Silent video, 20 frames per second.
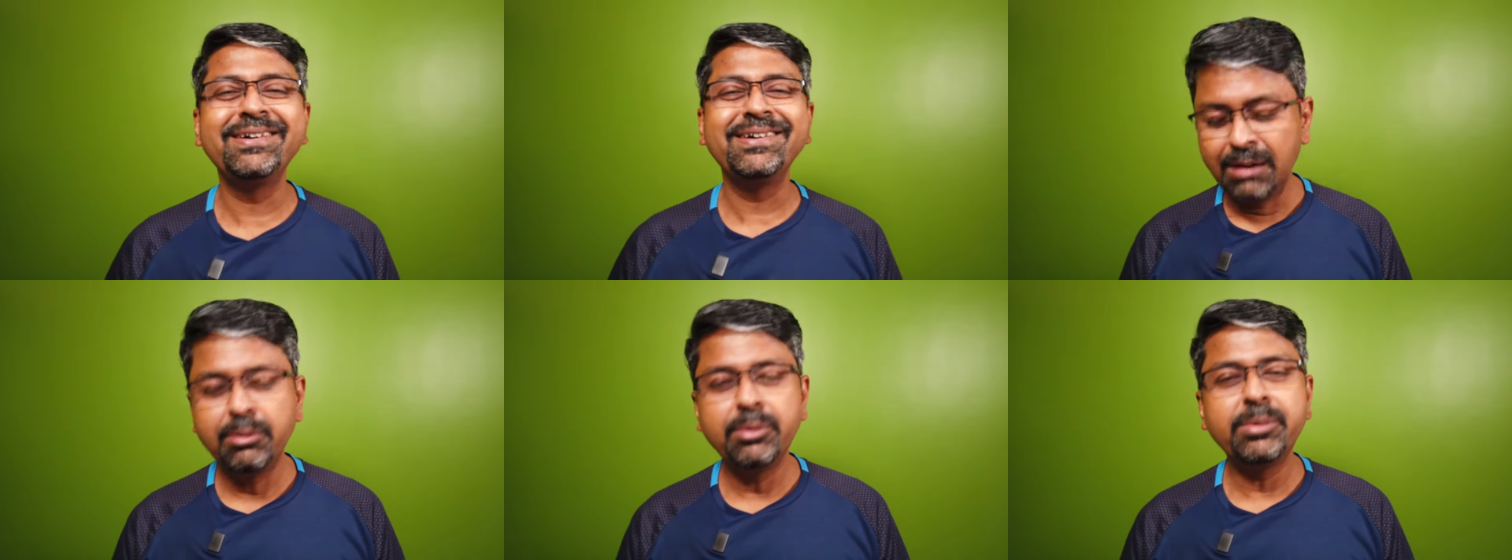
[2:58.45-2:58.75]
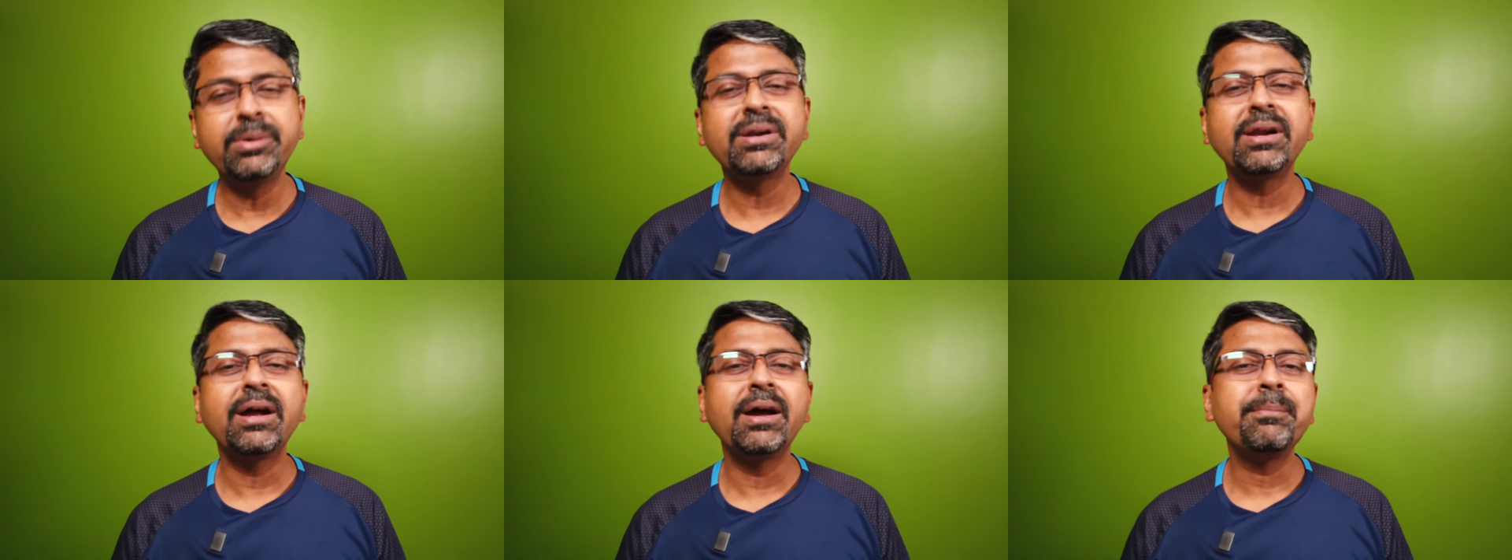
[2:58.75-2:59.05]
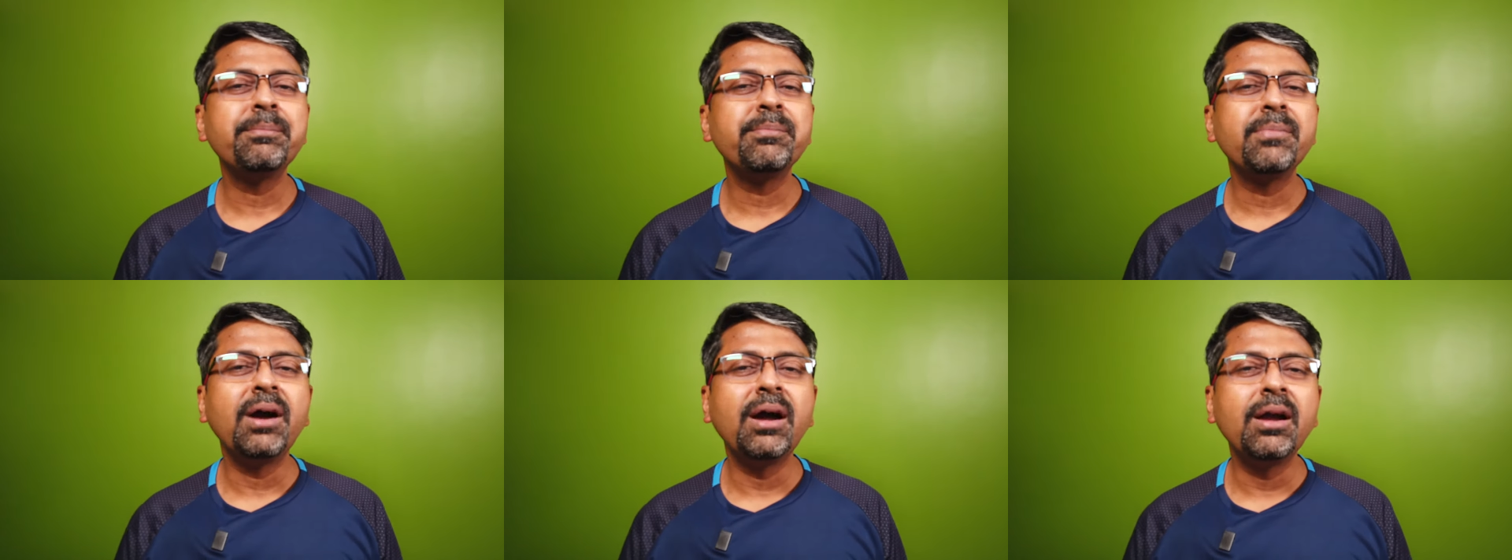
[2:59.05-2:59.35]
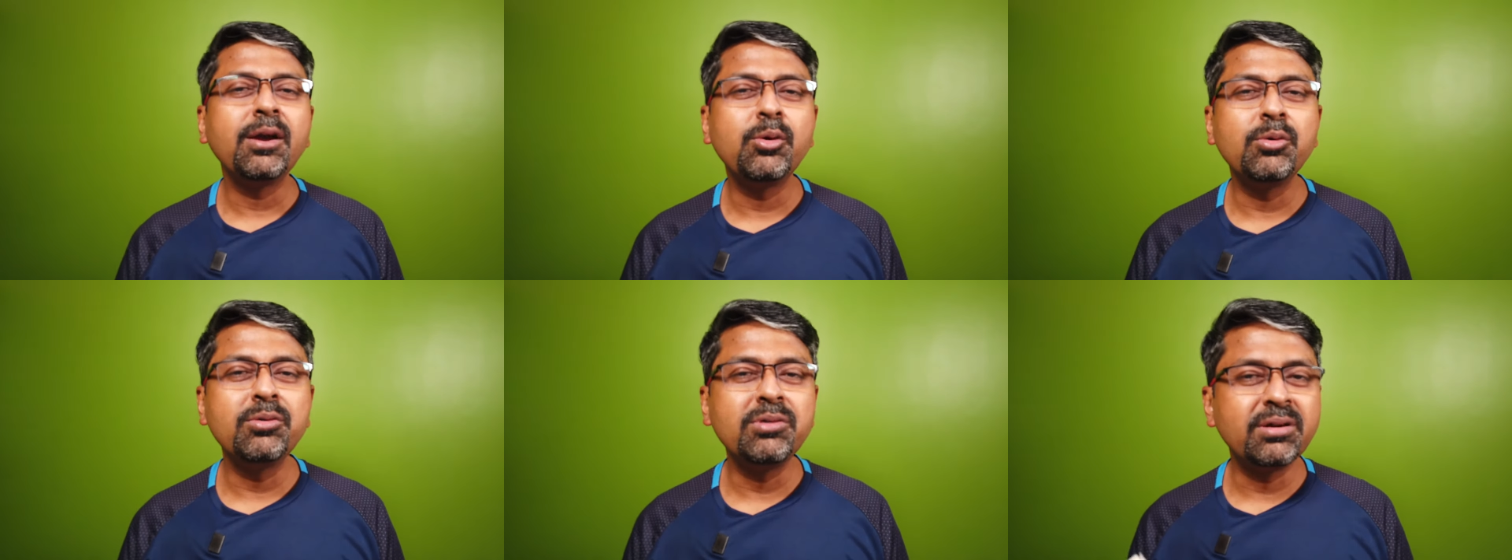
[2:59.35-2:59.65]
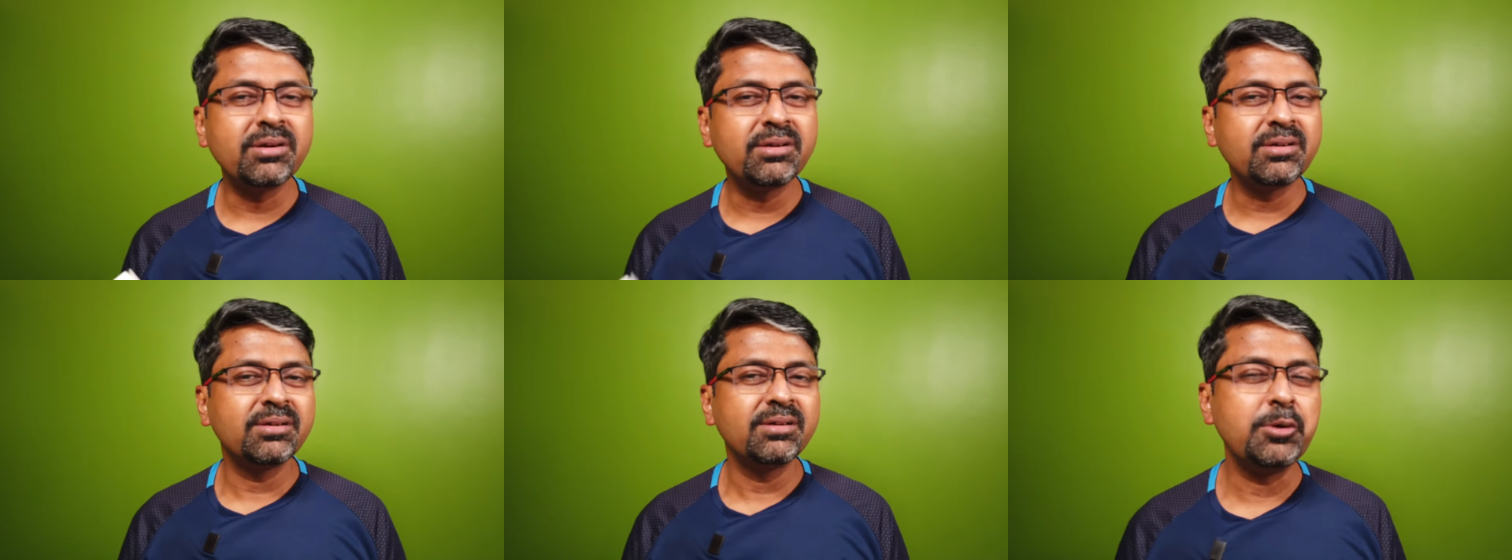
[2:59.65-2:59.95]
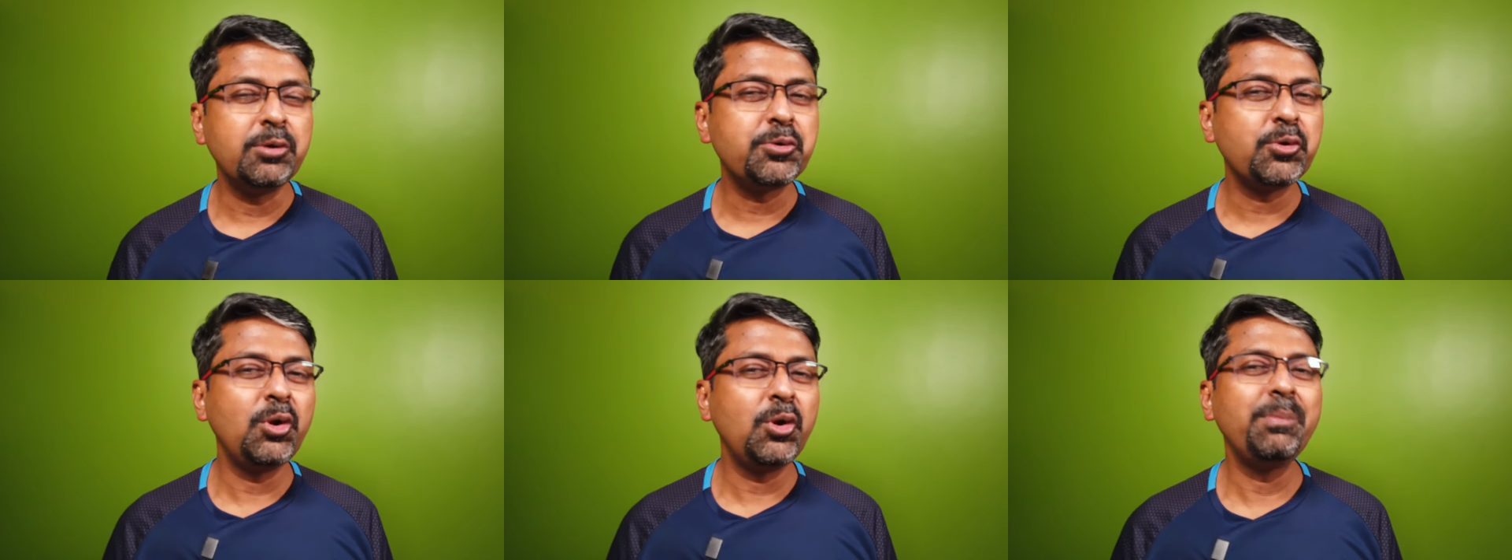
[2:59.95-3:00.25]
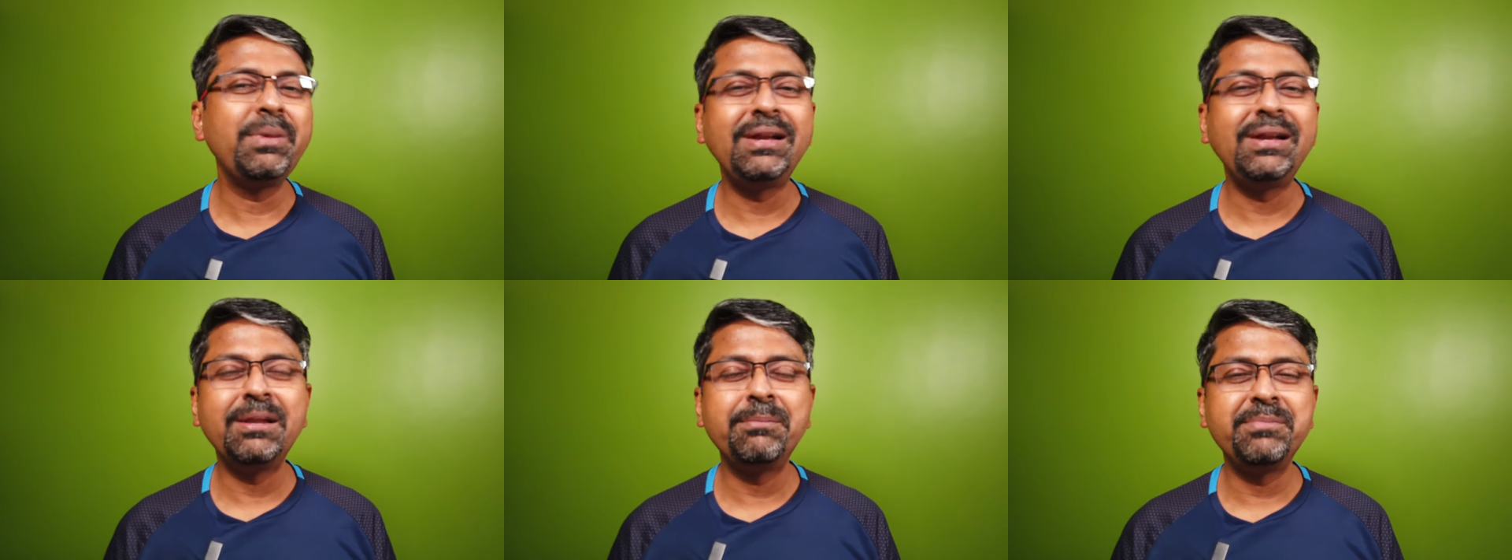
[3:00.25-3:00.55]
However, I could not control
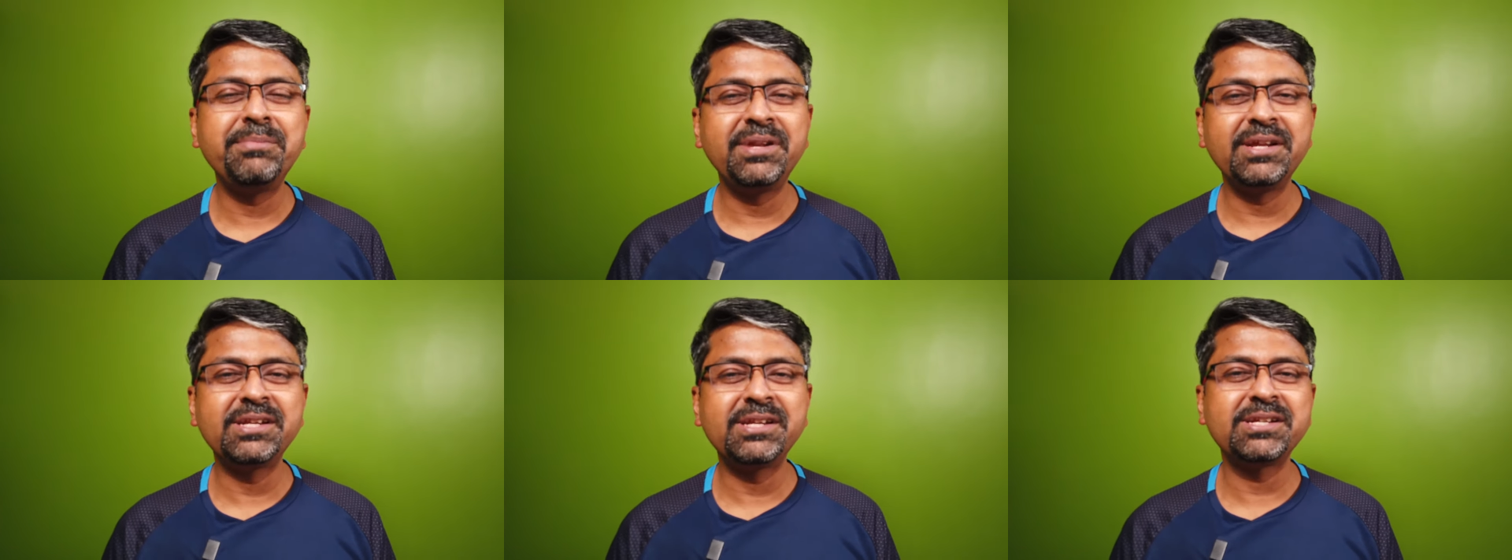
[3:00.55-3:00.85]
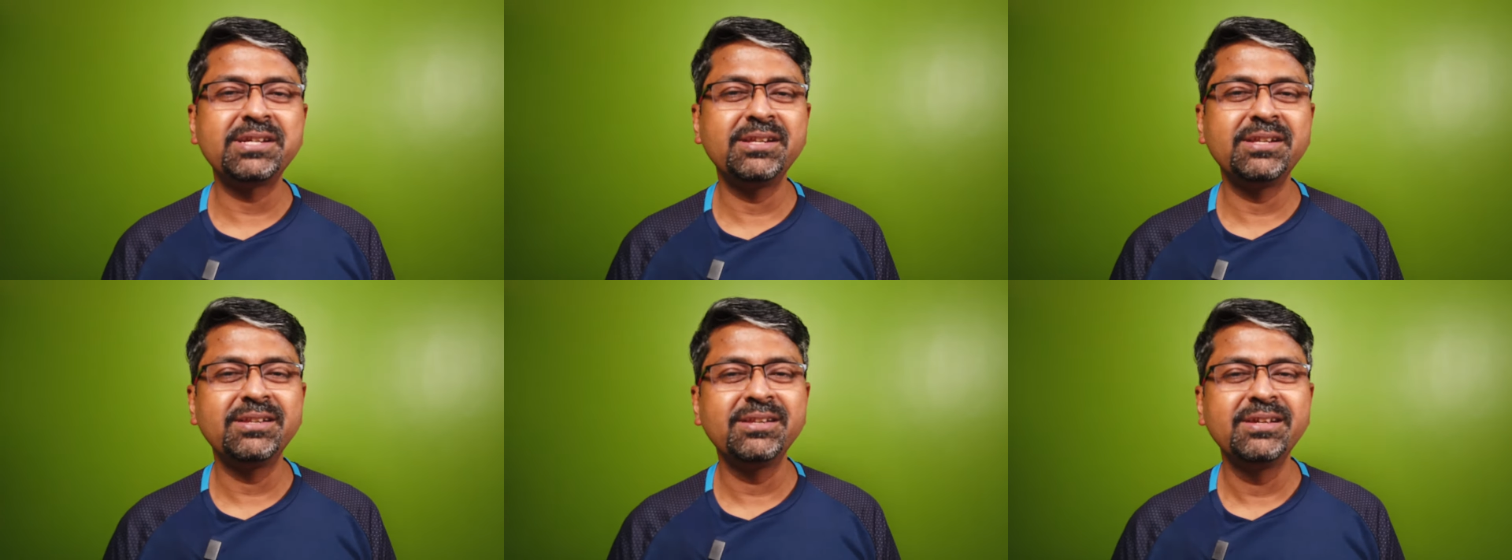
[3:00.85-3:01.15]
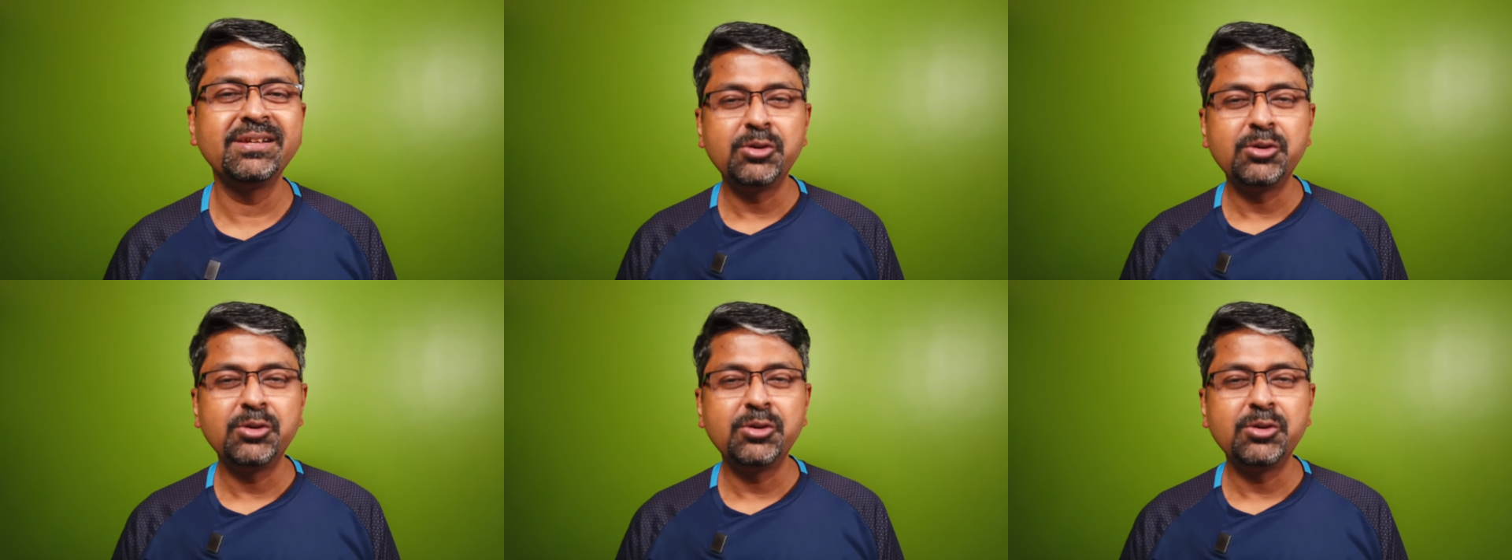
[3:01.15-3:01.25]
my temptation